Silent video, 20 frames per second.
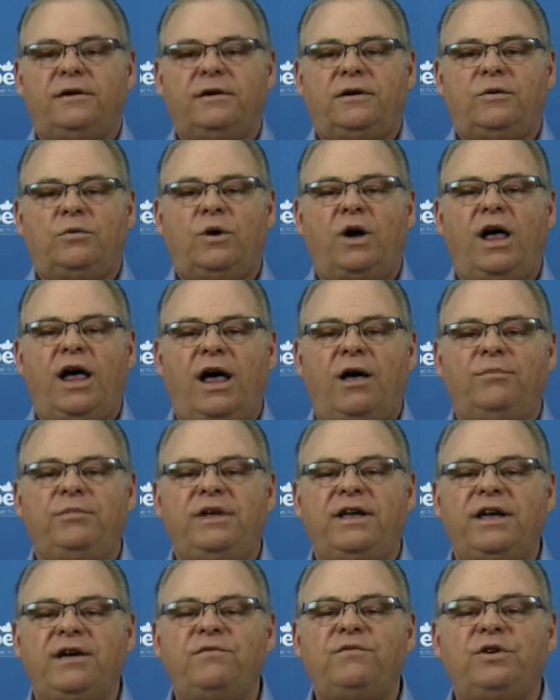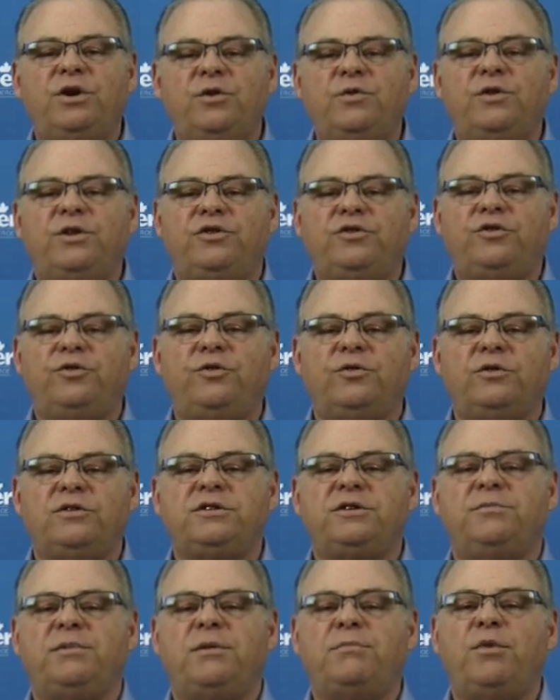we'll help give you the tools
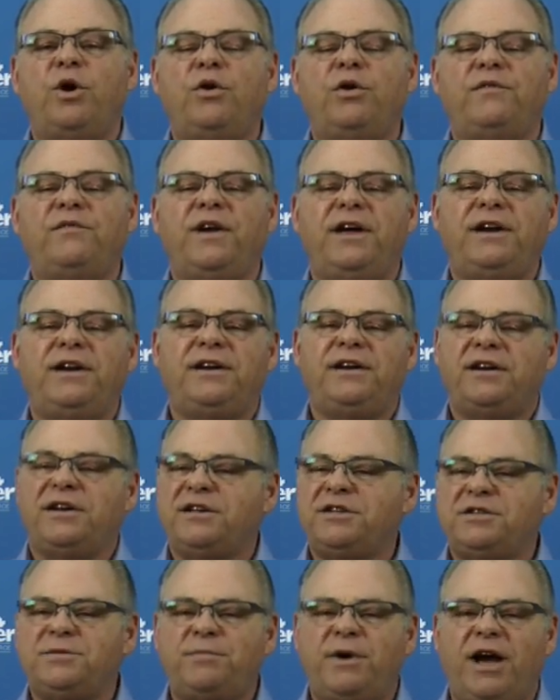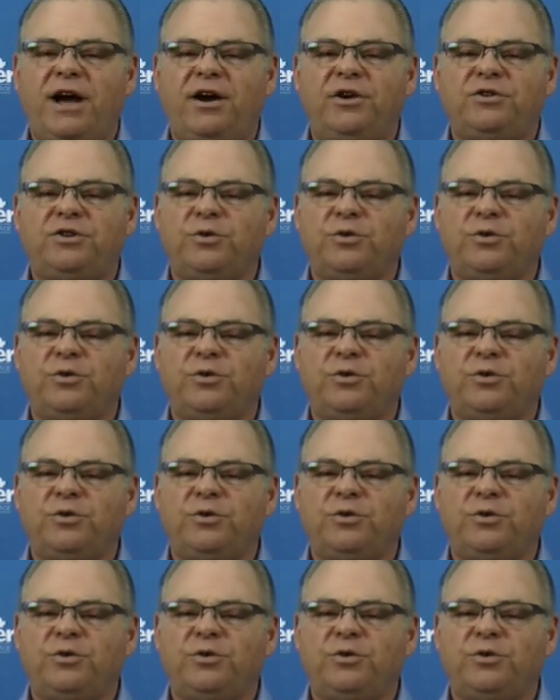to be motivated and inspired